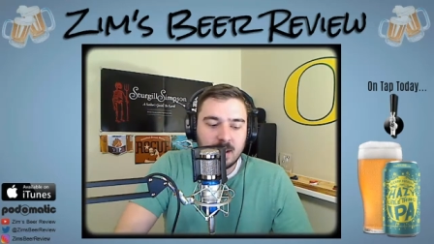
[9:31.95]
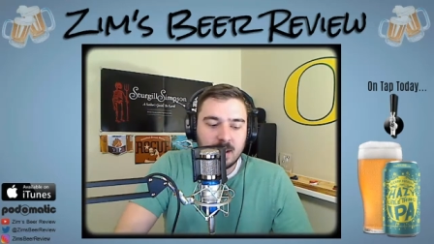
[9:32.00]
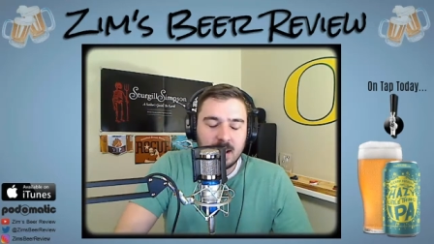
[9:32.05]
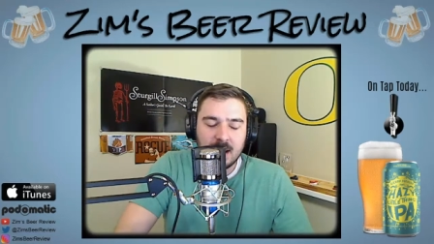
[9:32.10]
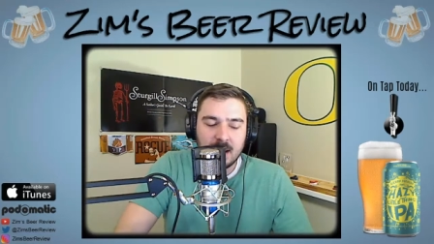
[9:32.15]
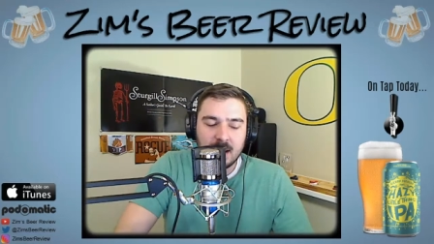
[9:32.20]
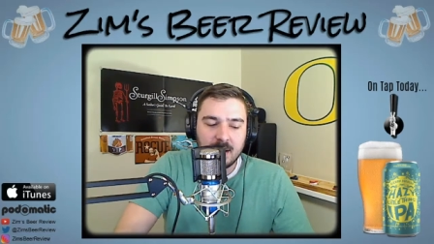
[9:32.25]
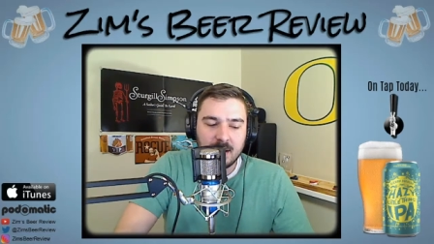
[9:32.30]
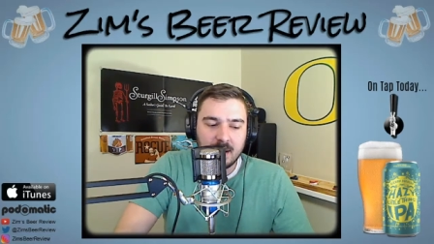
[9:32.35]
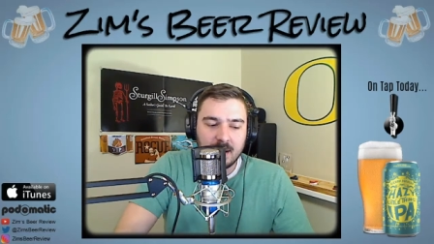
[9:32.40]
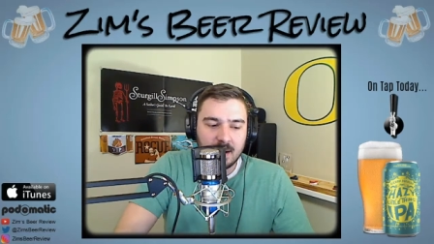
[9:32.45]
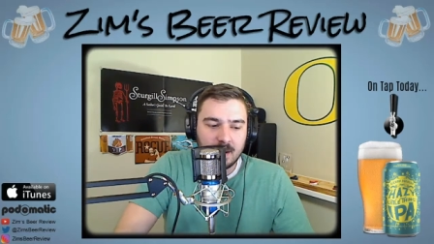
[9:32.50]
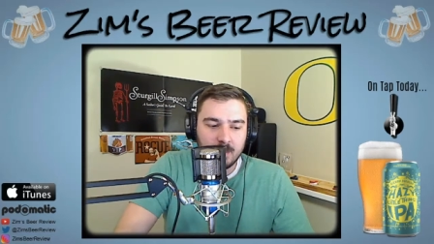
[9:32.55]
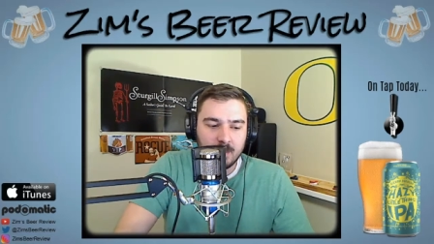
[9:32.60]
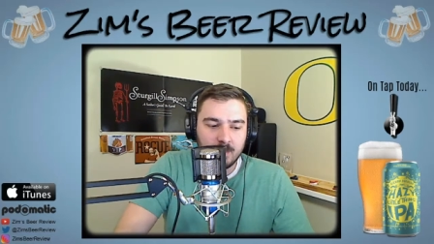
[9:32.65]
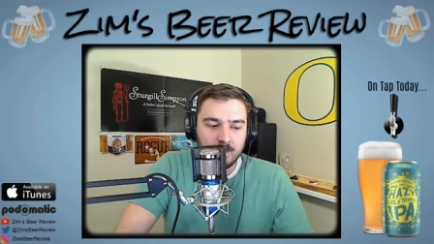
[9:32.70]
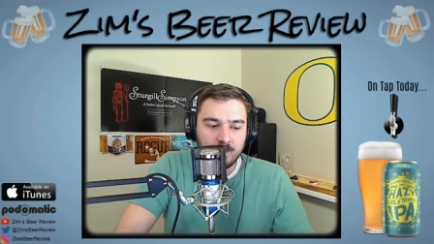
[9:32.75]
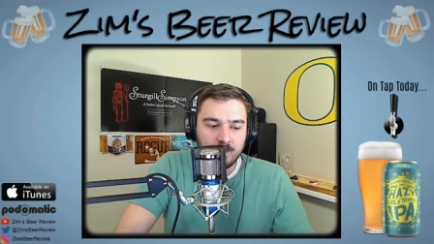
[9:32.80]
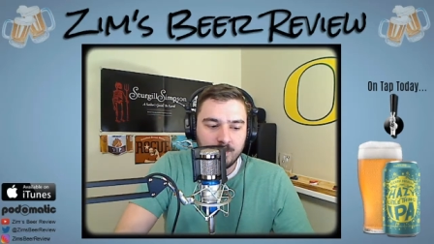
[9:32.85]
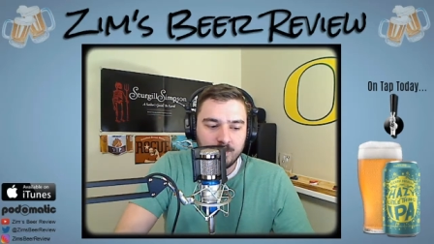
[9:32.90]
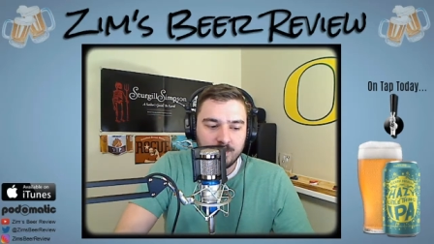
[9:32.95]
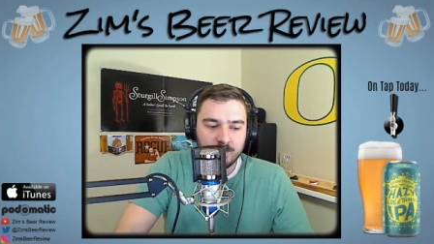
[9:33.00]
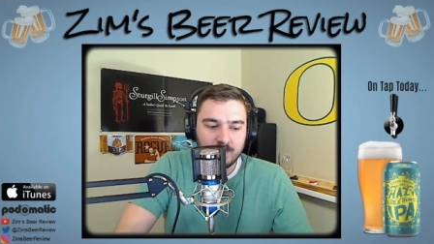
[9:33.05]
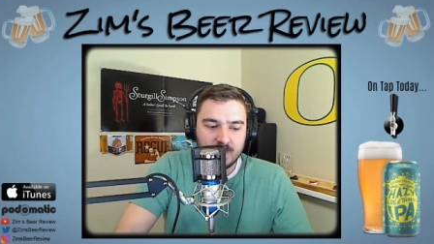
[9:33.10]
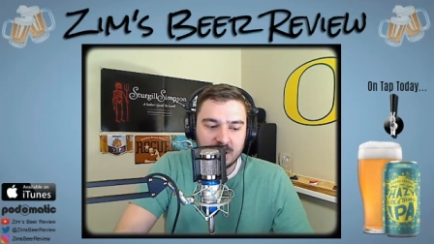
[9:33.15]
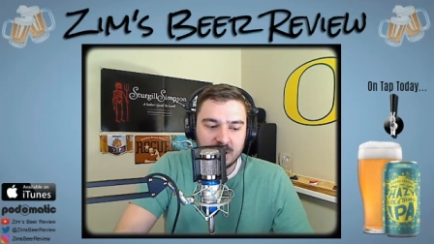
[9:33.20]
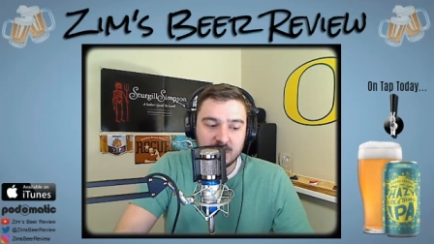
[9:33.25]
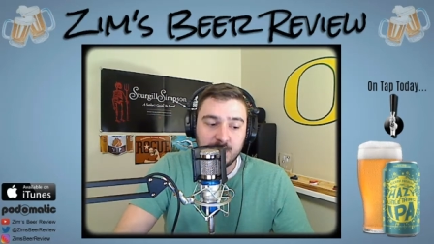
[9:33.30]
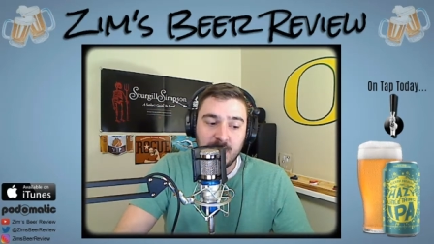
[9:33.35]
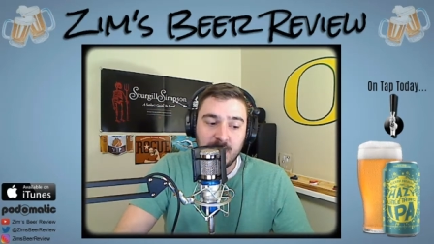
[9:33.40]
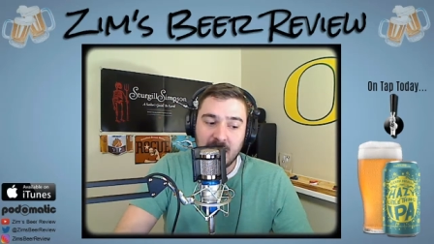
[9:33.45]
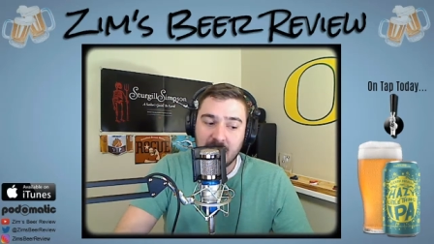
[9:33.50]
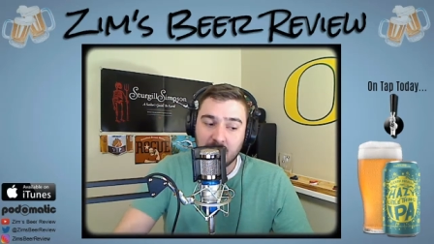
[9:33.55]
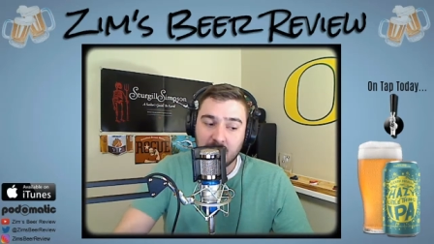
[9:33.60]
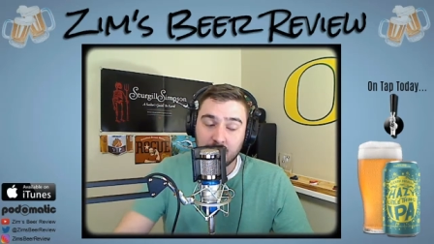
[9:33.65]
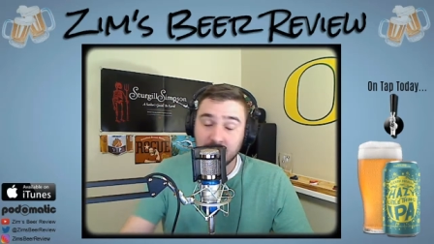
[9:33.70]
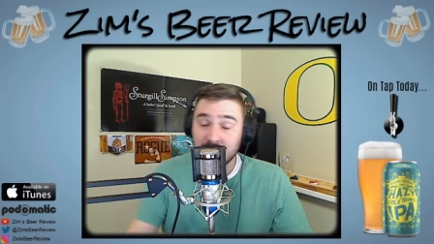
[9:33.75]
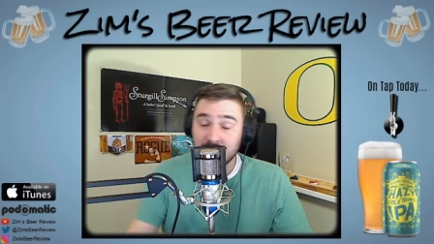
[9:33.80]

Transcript: and it's back.